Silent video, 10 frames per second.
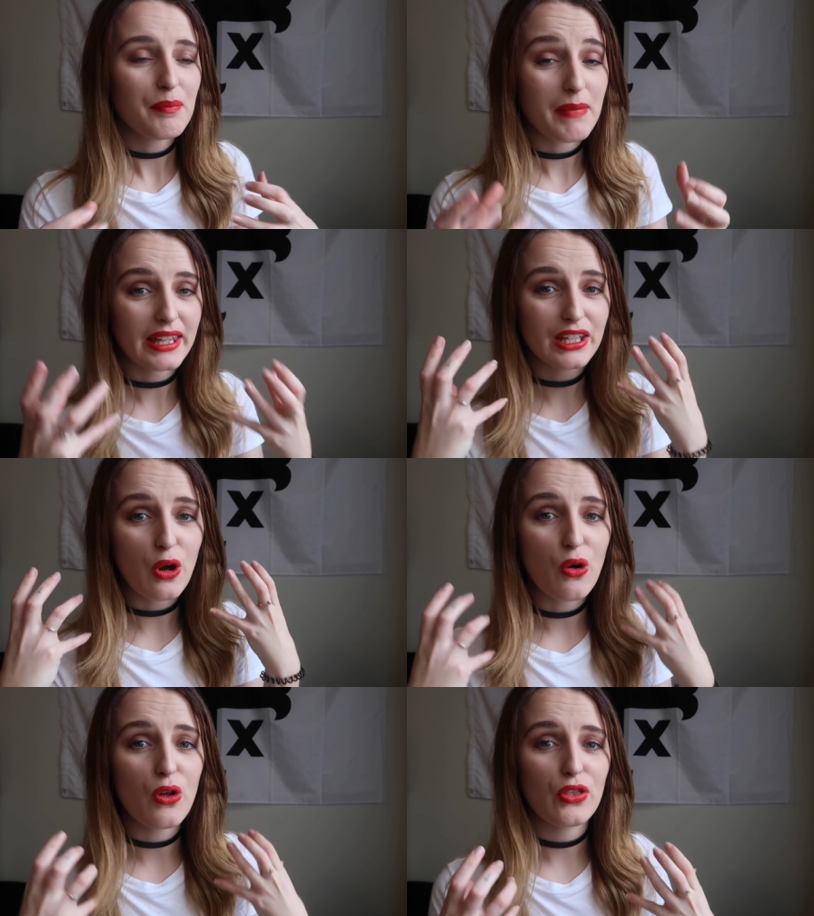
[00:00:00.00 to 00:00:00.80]
making
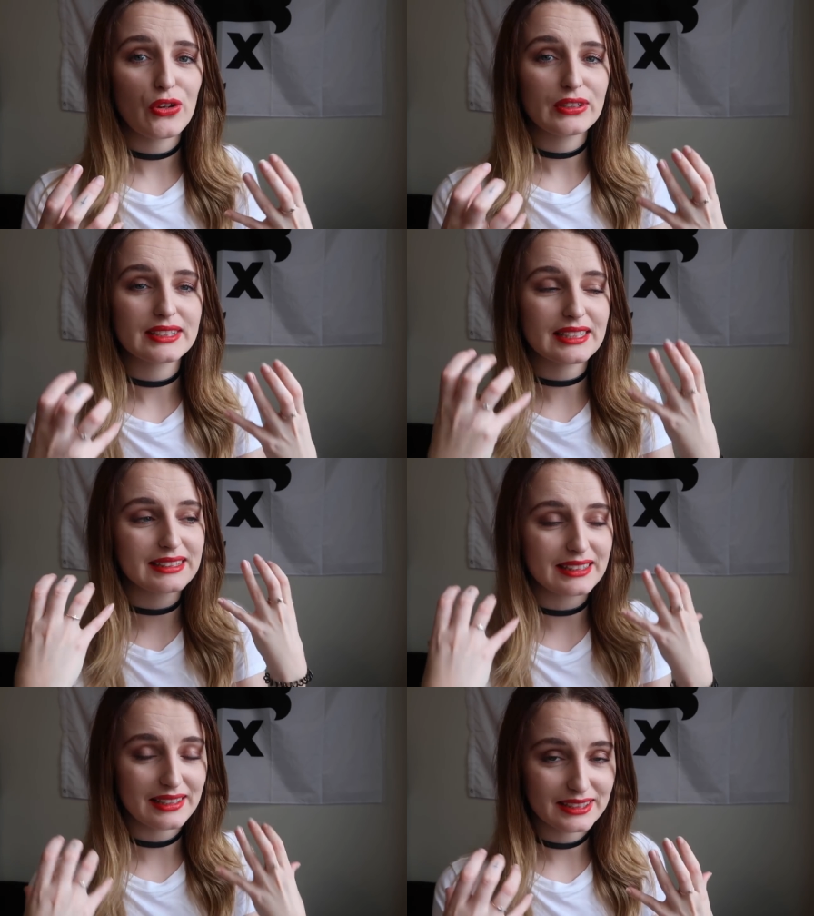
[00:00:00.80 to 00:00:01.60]
all those
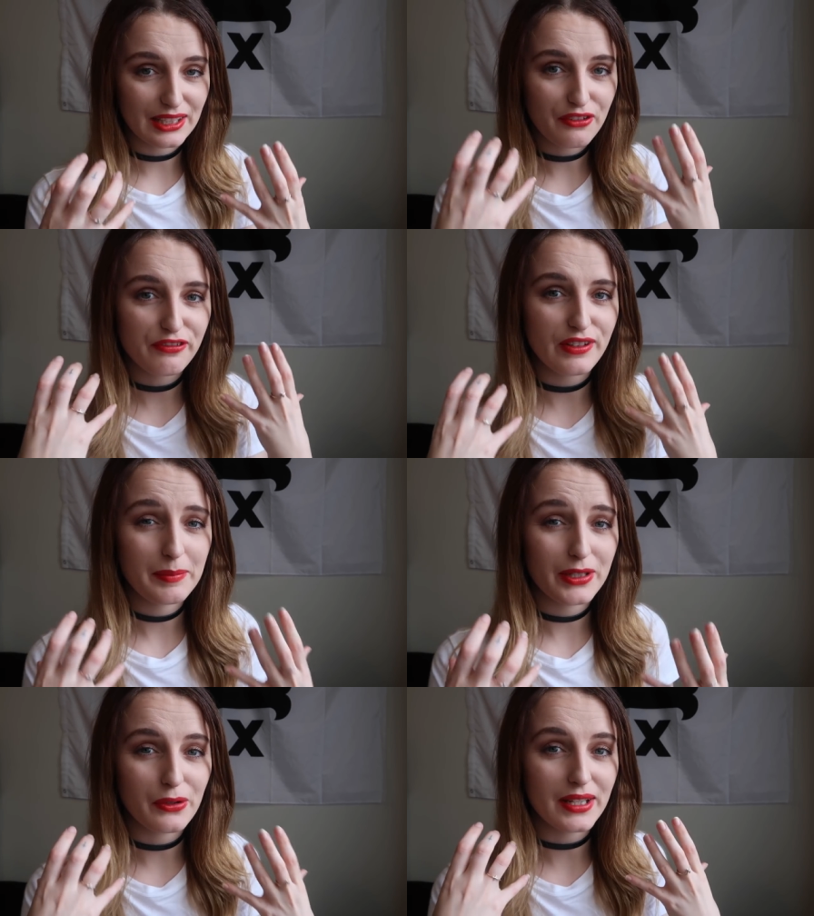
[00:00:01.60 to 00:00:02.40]
disgusting
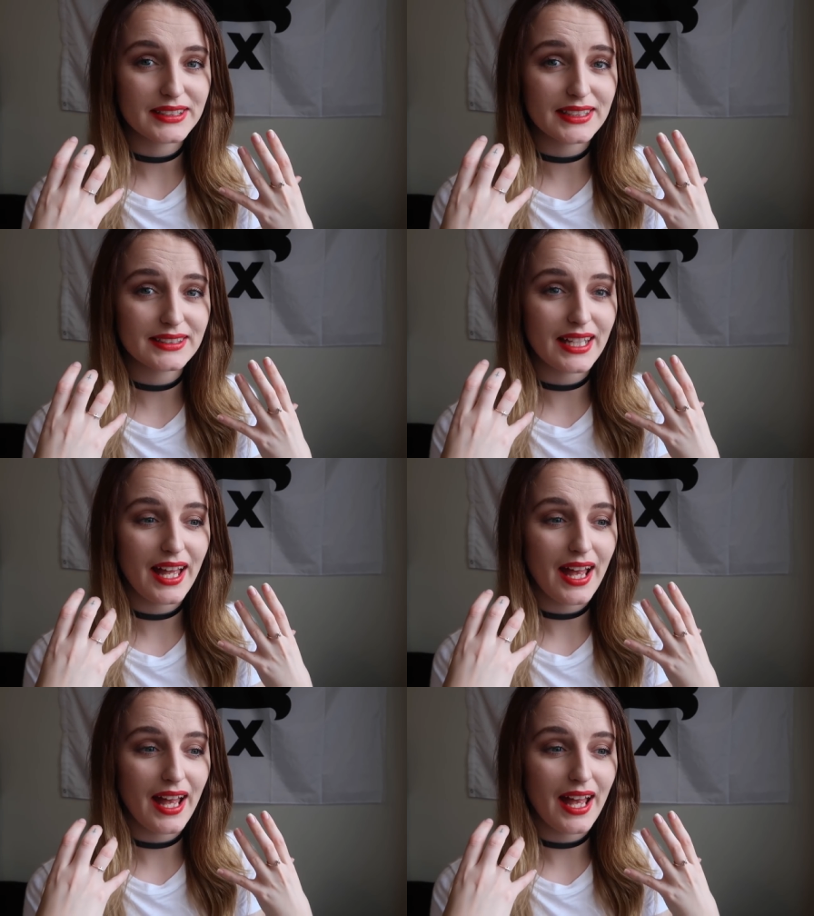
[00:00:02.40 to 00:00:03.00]
phlegmy noises,